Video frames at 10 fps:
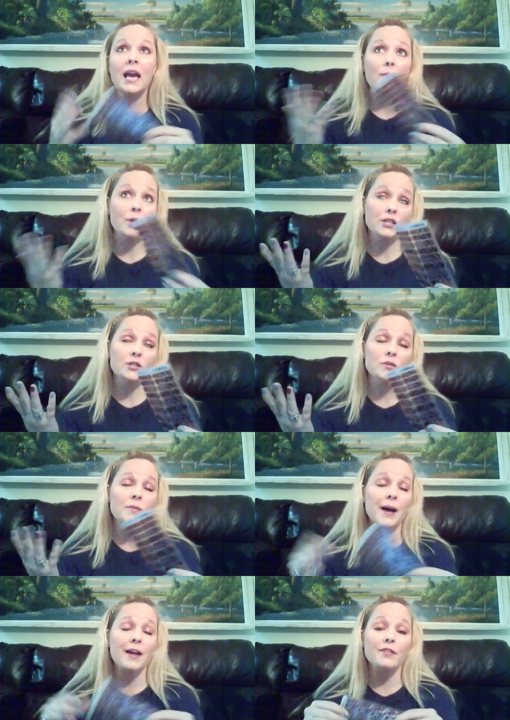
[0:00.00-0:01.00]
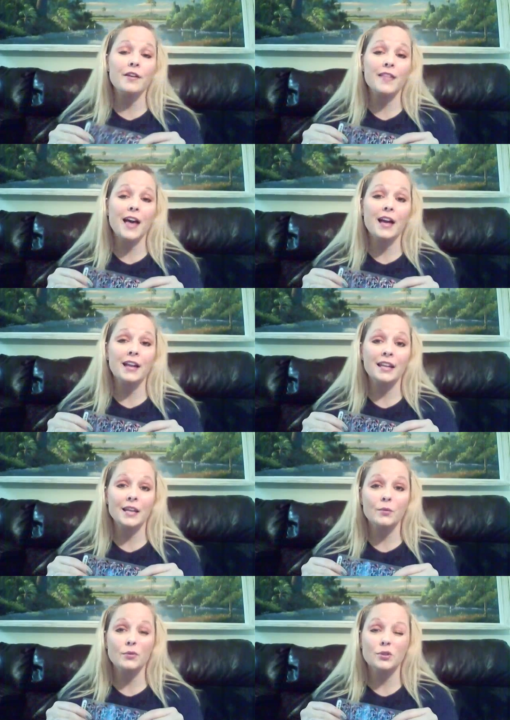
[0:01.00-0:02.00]
and when you do the math on that, it
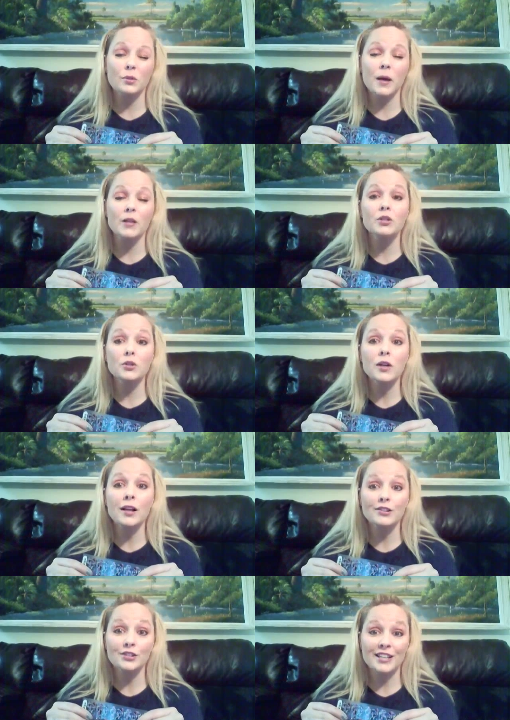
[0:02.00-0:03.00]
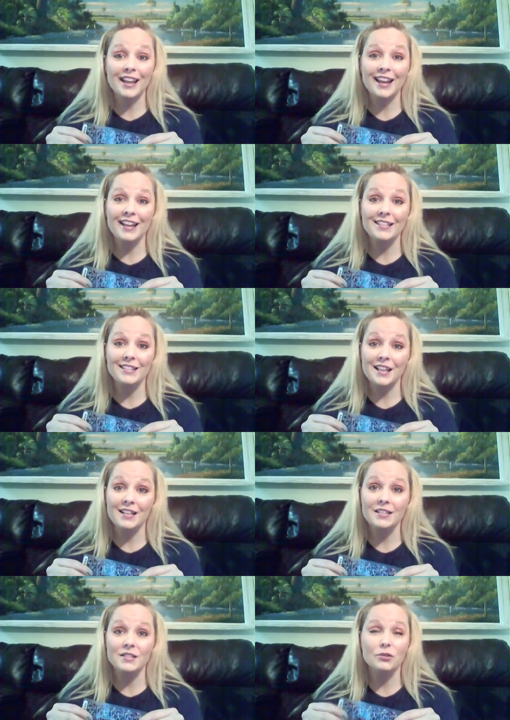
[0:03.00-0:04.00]
equals to about
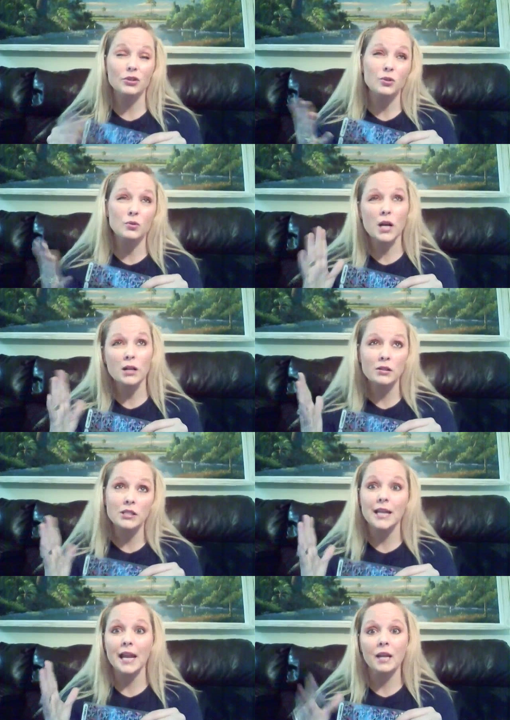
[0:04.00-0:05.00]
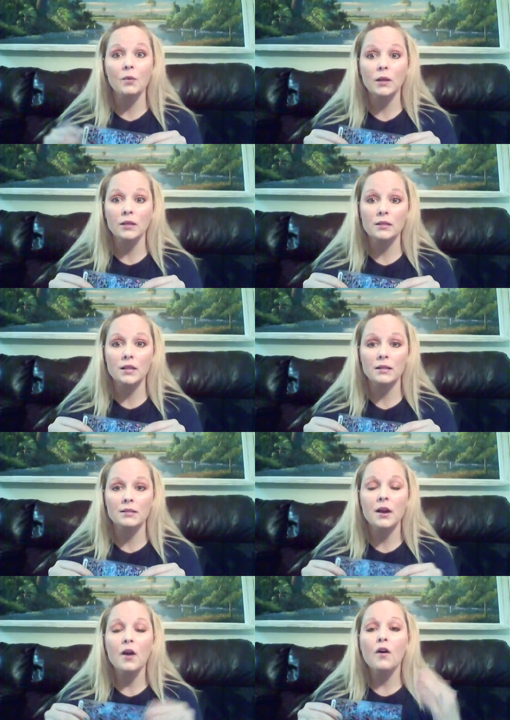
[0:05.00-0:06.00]
$2.80 or $2.81
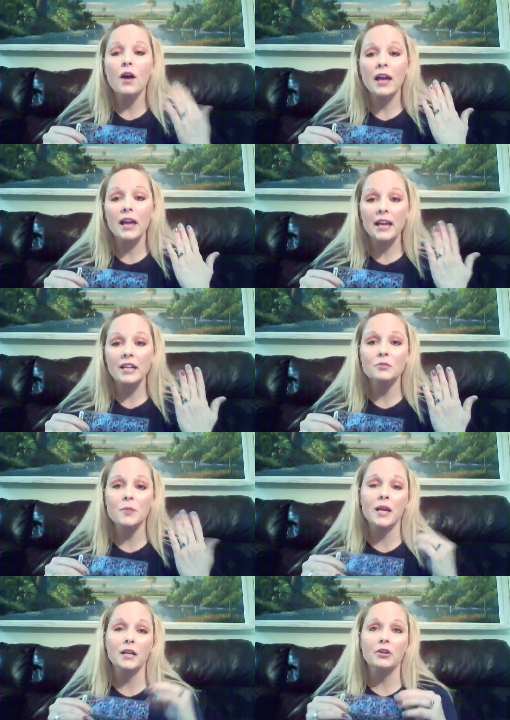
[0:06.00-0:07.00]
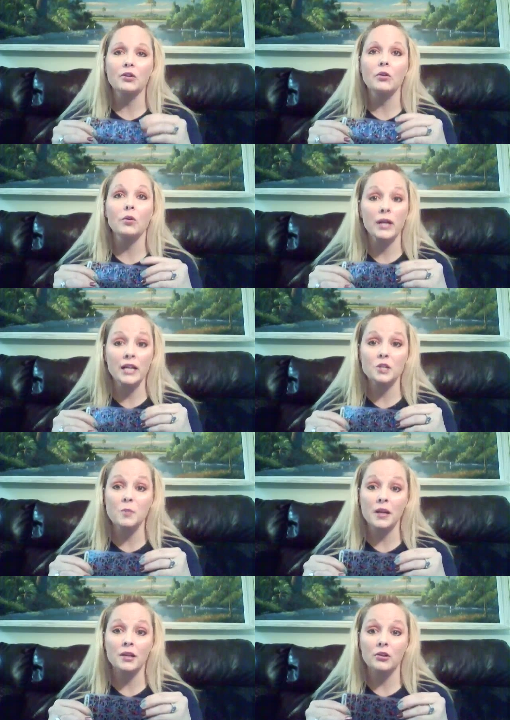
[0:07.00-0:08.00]
each manicure or each
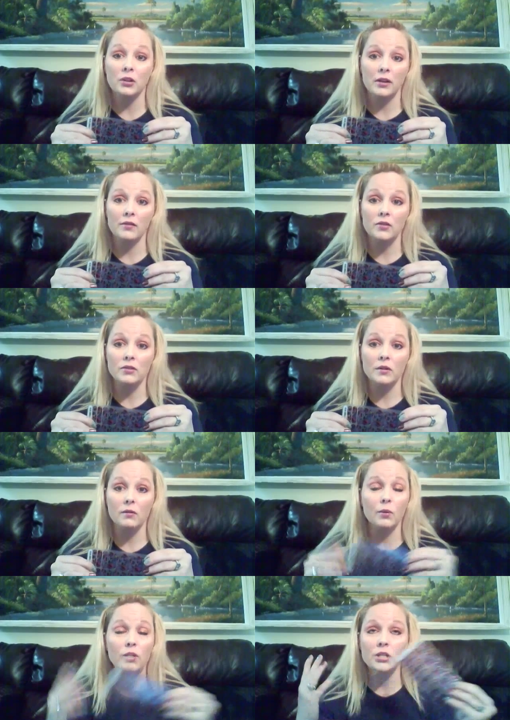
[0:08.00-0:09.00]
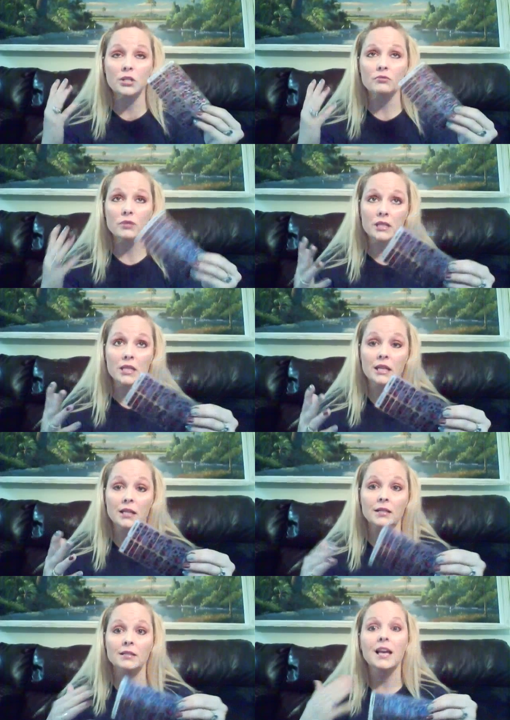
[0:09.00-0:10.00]
pedicure you give yourself, which is
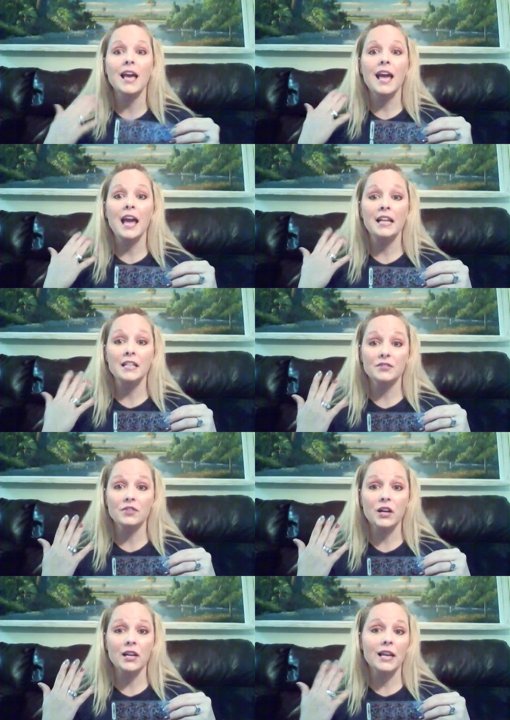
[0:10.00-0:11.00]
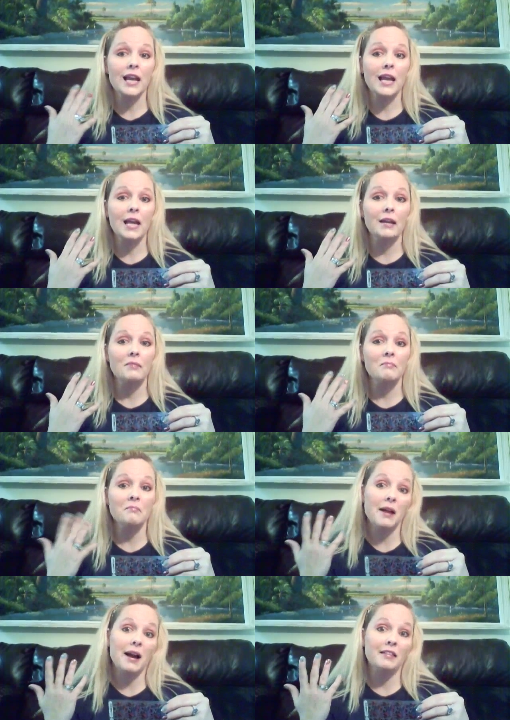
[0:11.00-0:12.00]
ridiculous, and it's fun, and
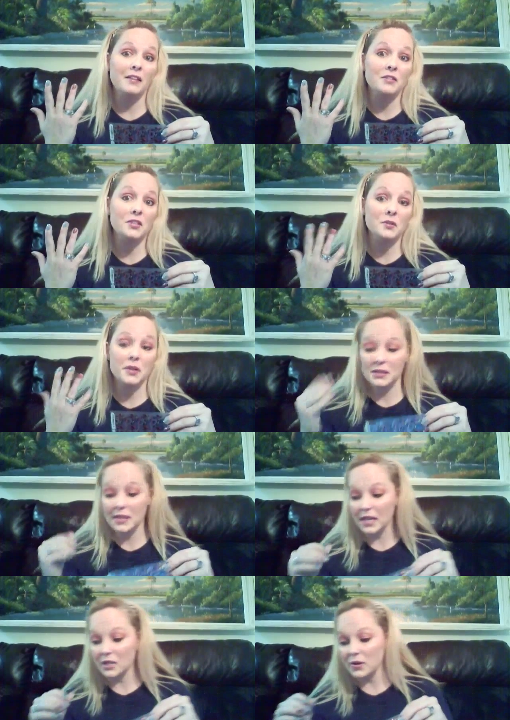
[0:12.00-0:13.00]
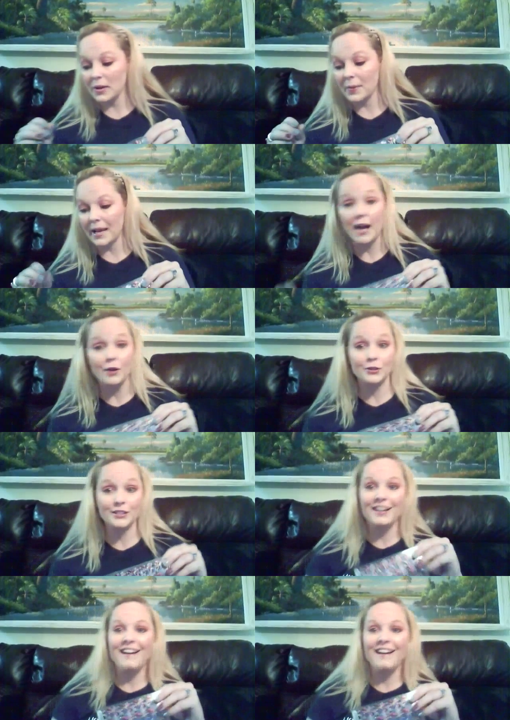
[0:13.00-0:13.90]
I love to do it because I can do it at my house.